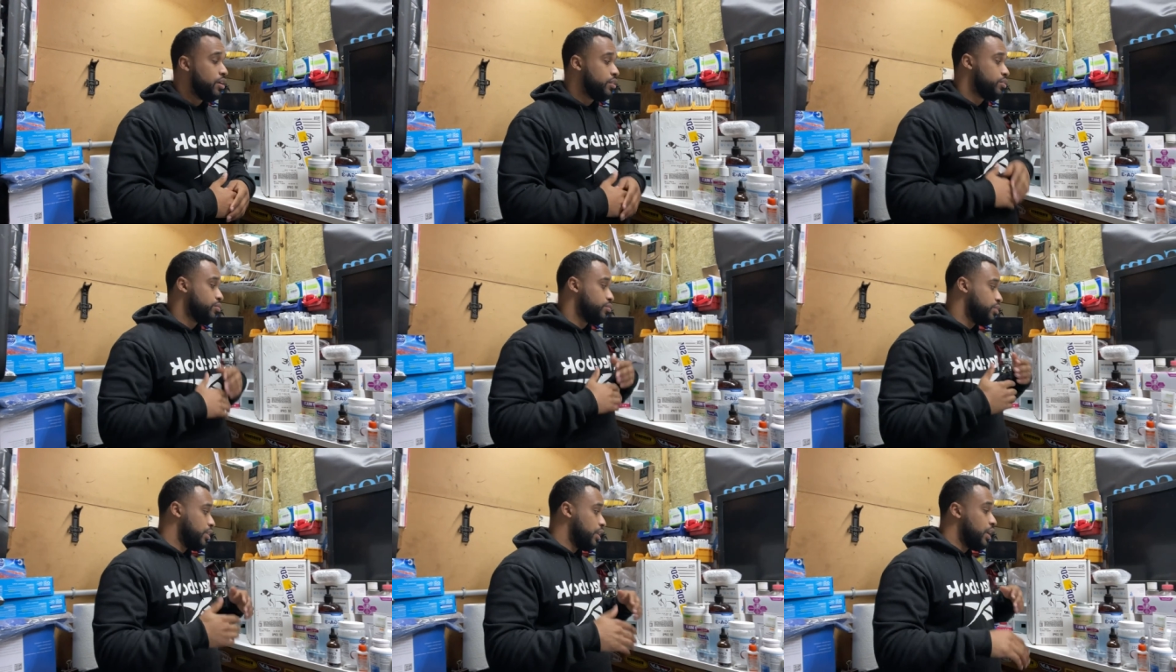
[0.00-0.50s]

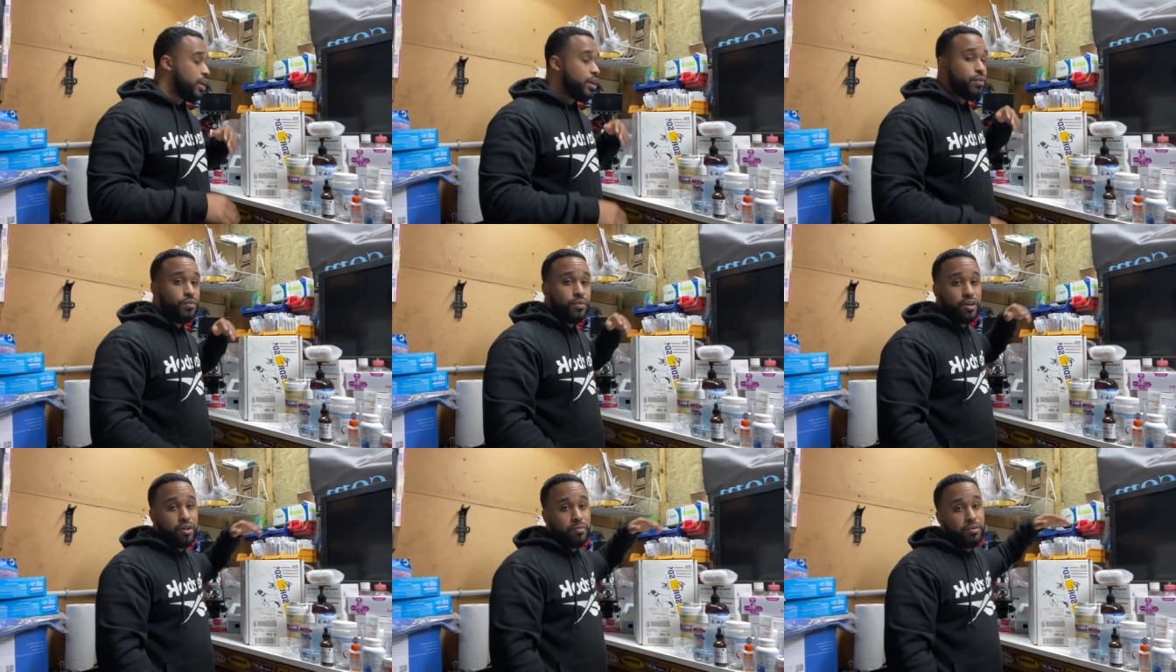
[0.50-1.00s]
So today
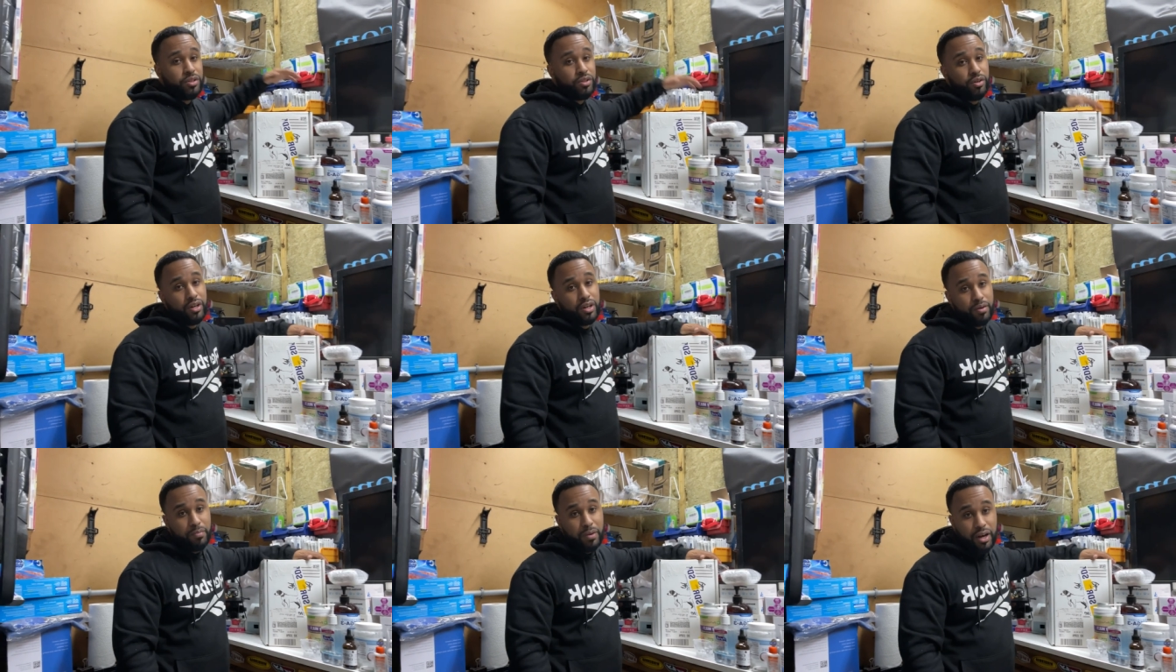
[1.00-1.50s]
we're going to be
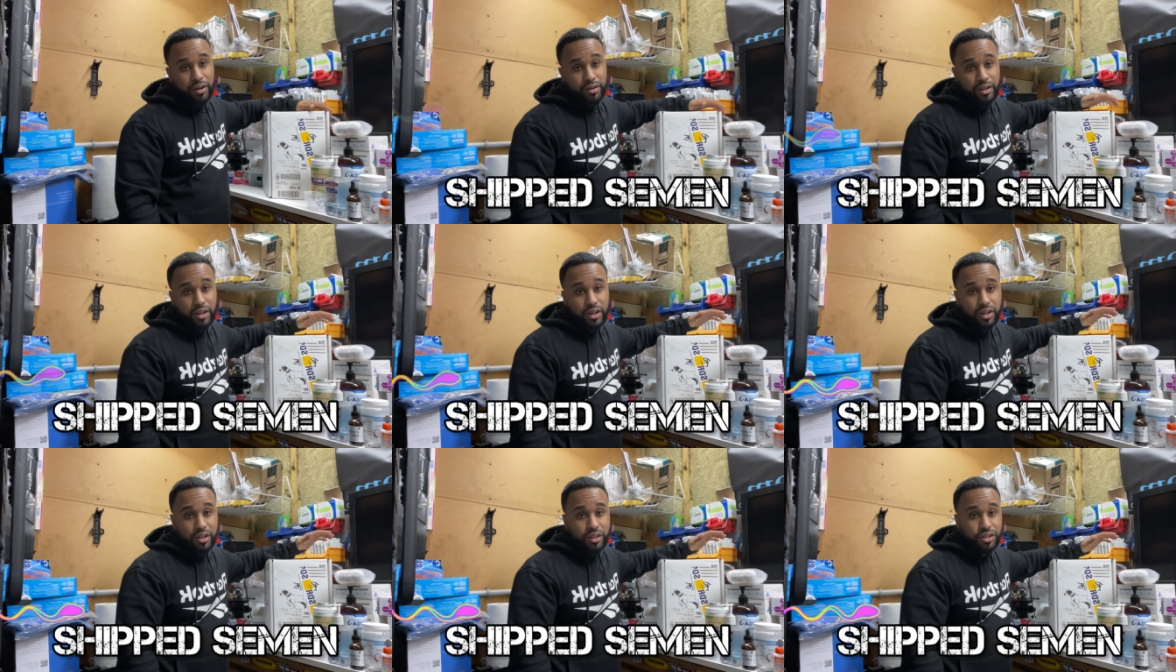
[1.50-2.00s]
talking about
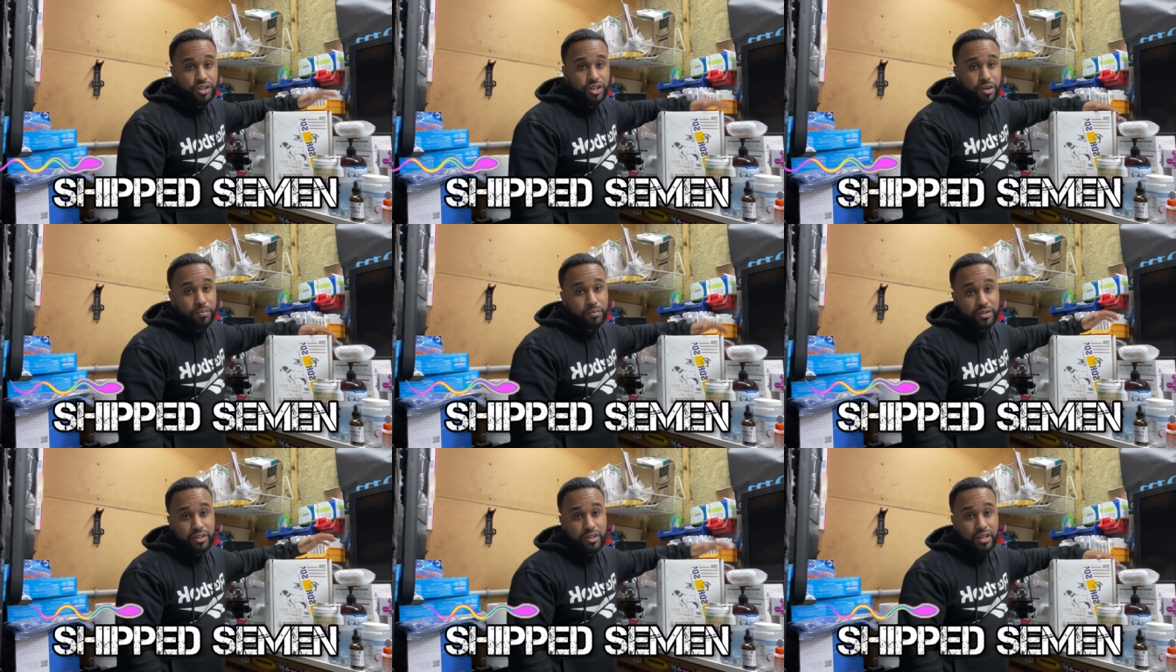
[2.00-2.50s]

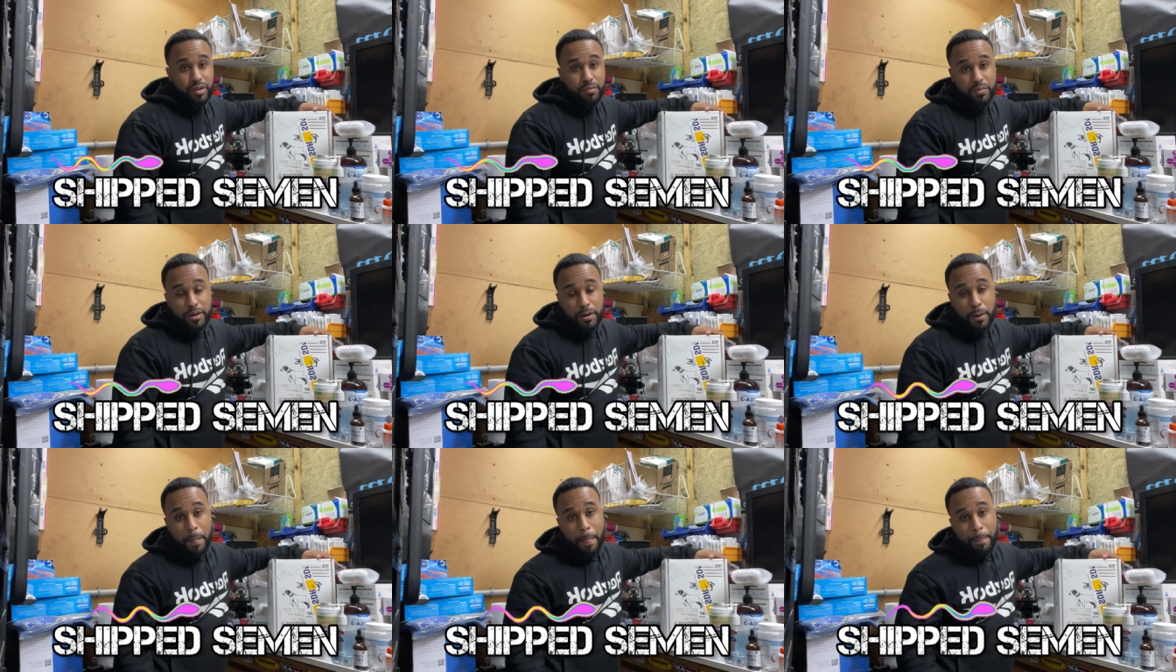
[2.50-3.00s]
shipped
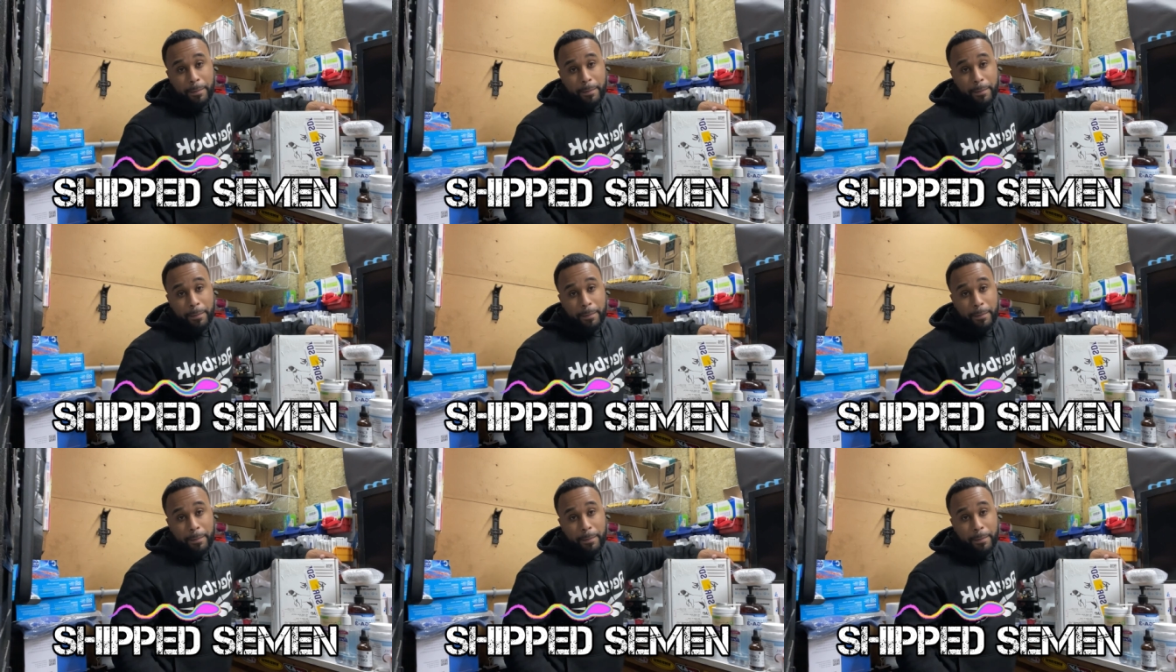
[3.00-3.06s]
semen.